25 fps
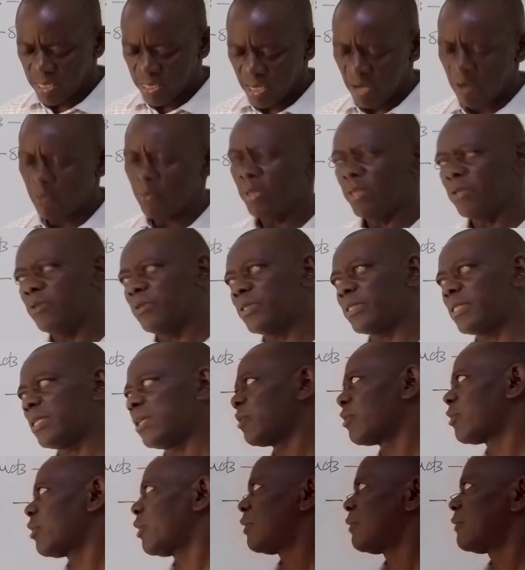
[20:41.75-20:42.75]
Now, when you
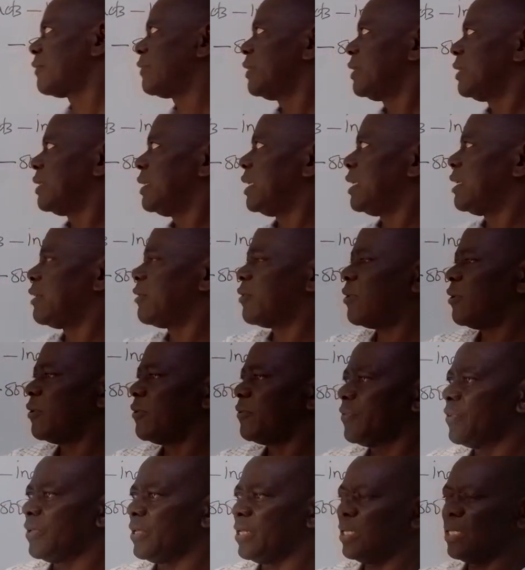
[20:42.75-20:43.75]
think of the
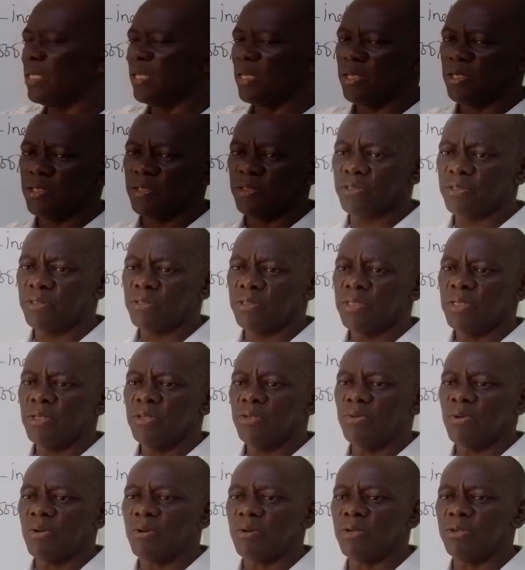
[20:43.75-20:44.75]
inconvenience,
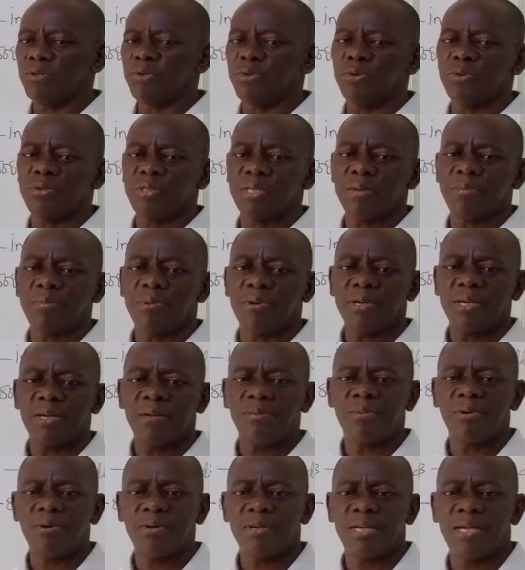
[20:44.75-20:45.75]
you're going to use a
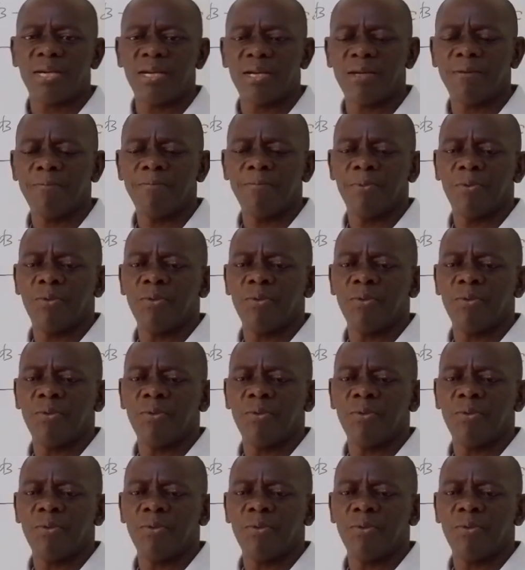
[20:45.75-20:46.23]
boda,